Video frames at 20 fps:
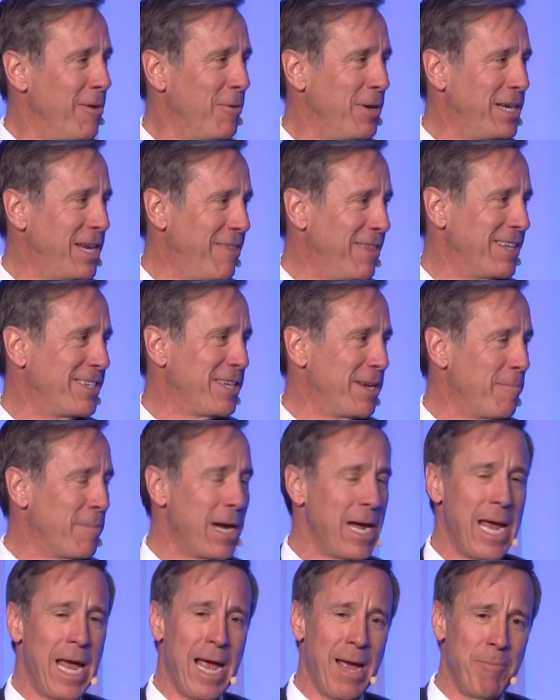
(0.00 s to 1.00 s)
We did this in
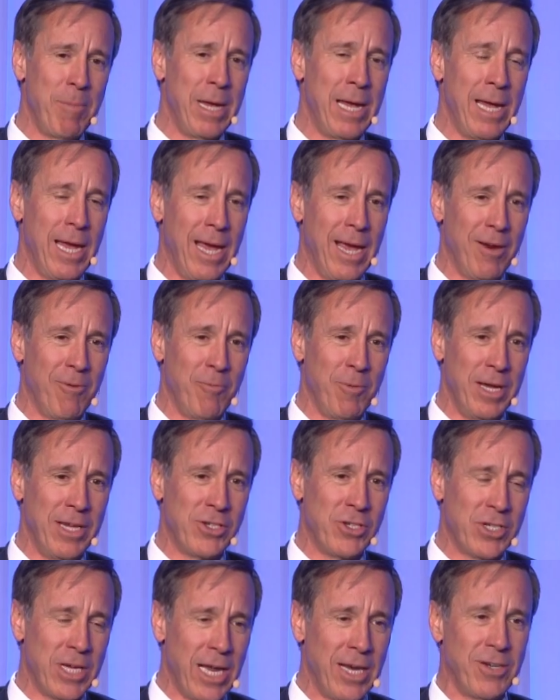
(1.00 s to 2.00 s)
Miami, and we
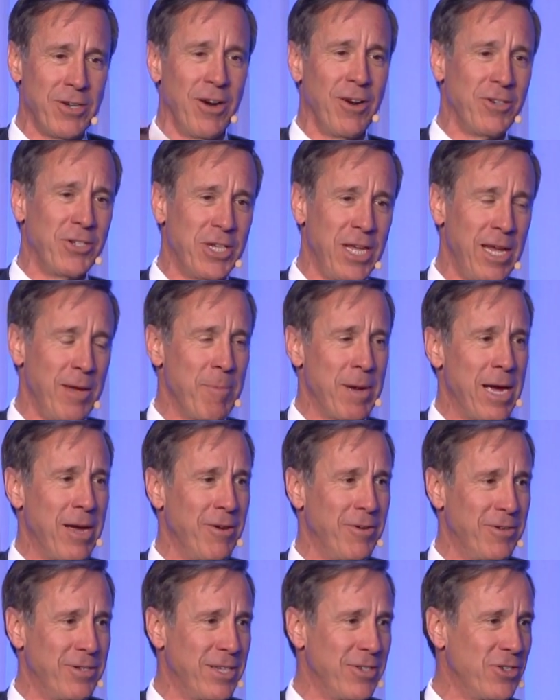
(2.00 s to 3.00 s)
sent our team out
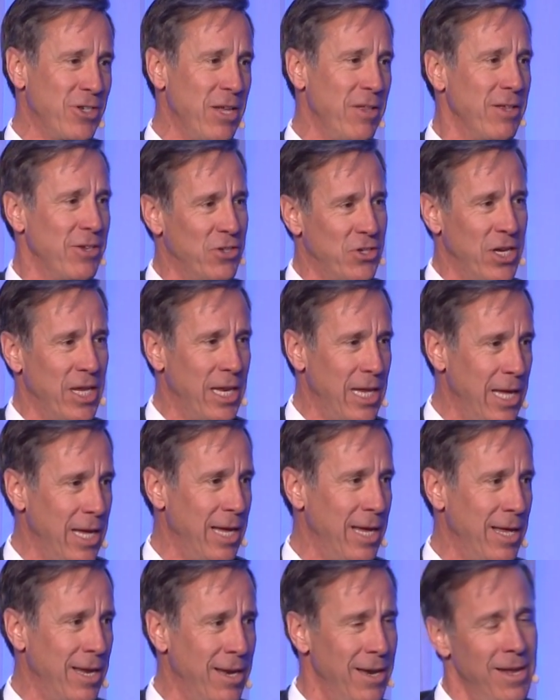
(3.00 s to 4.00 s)
to see the
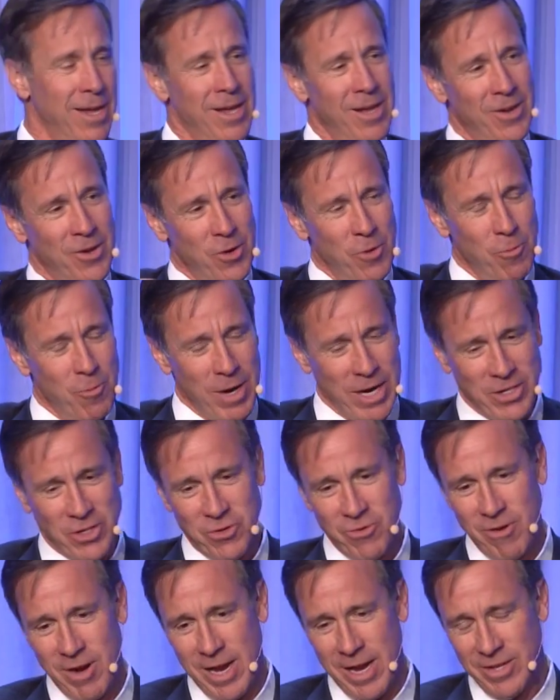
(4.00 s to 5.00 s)
city and new
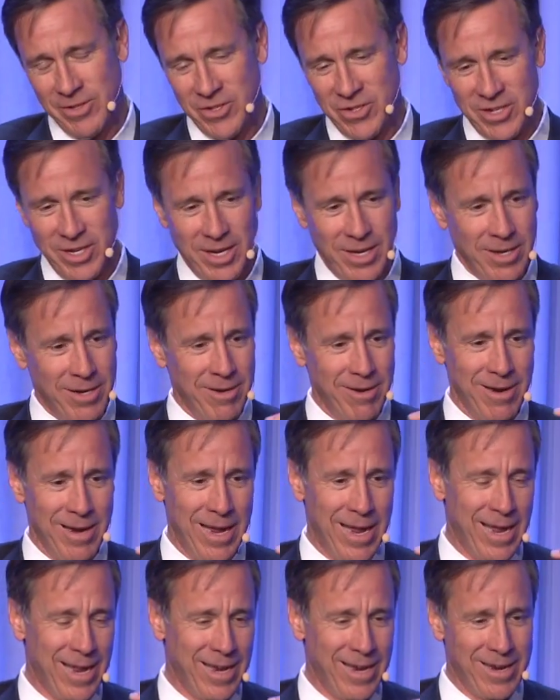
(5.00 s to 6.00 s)
restaurants
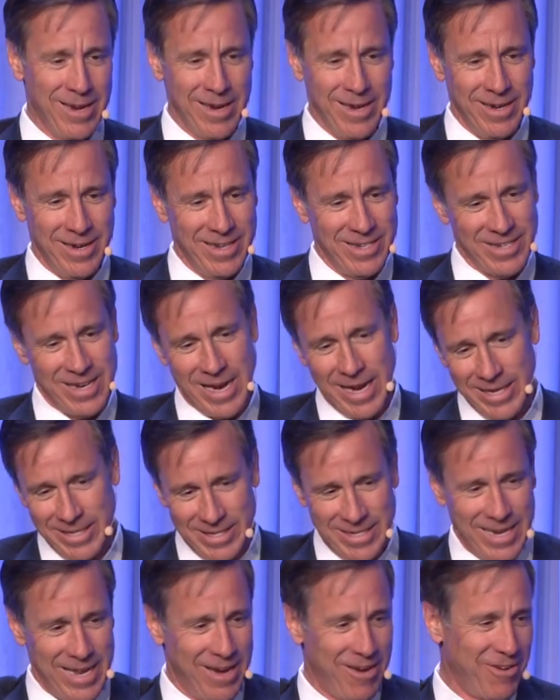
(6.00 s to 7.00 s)
and design
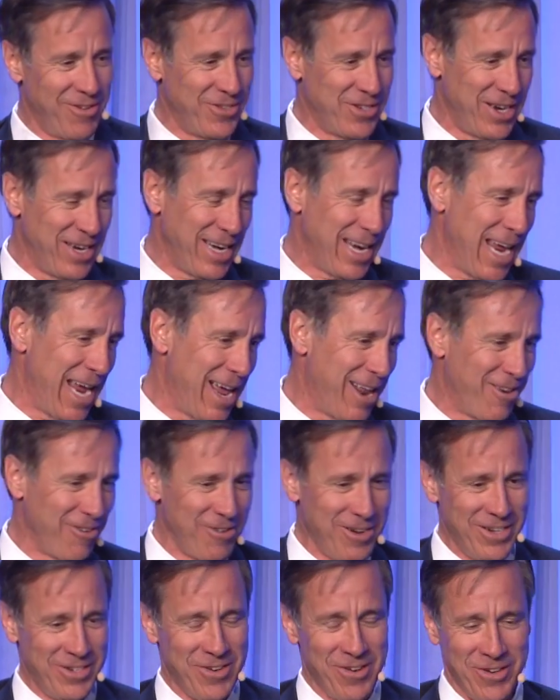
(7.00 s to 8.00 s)
centers and
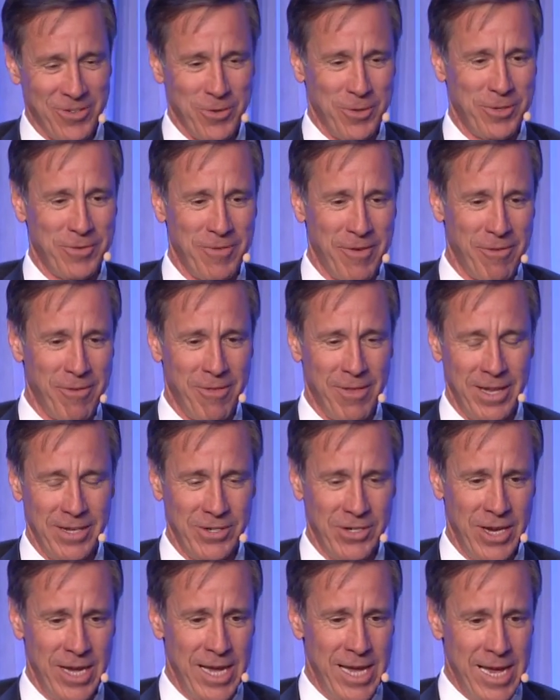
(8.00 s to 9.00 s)
galleries and all sorts of other
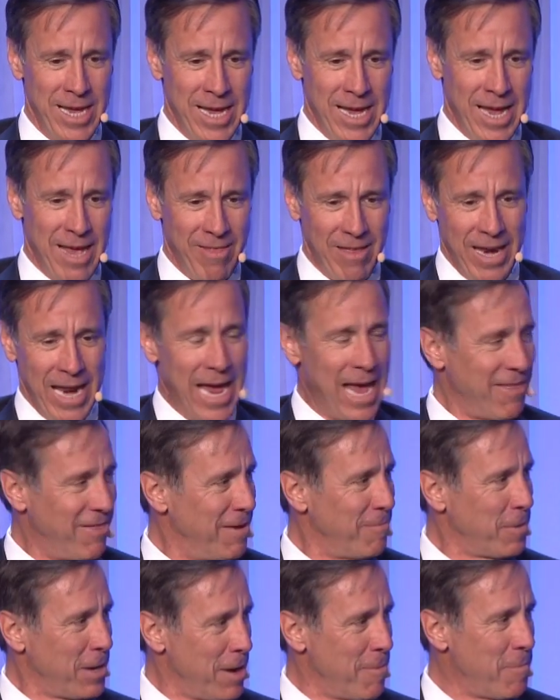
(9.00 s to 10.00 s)
things, and then had
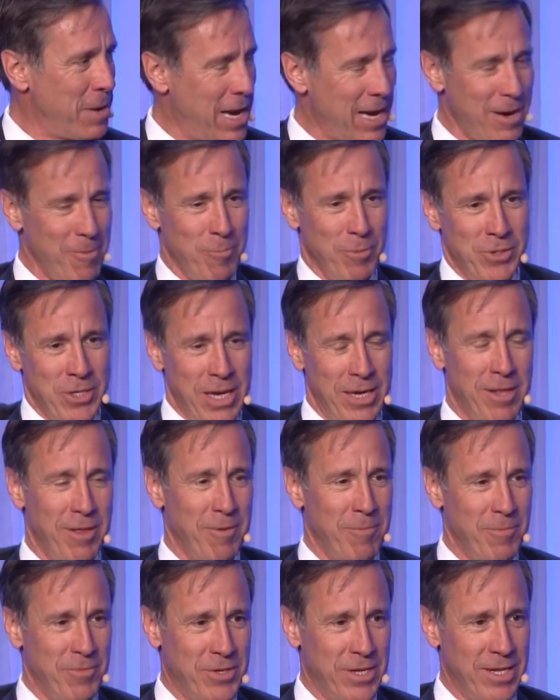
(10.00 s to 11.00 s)
them come back and present
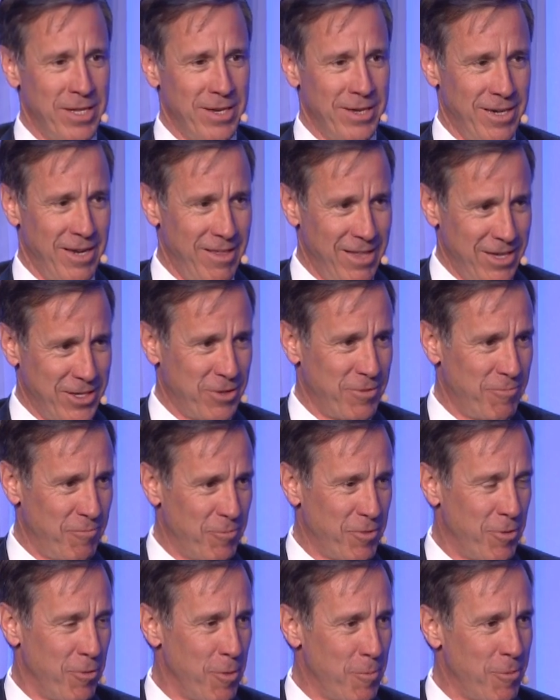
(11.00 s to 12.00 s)
to this
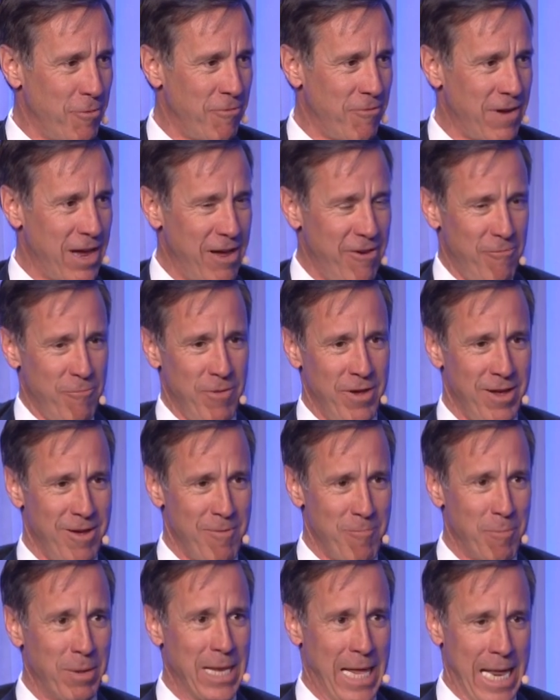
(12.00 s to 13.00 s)
group of 5
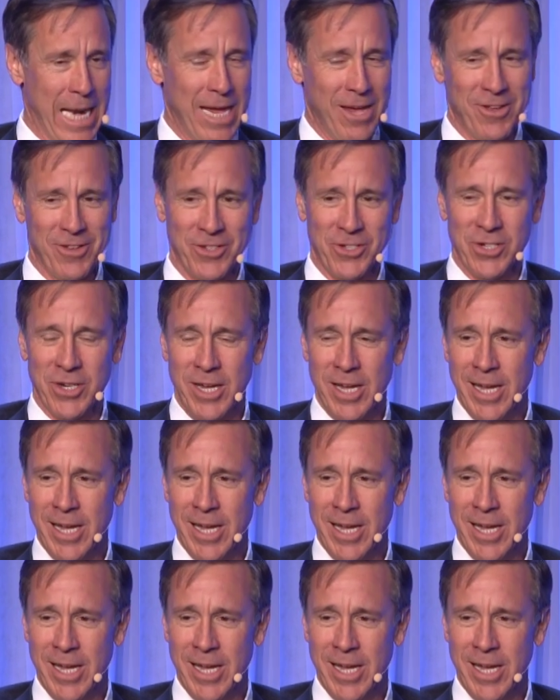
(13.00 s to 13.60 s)
millennials.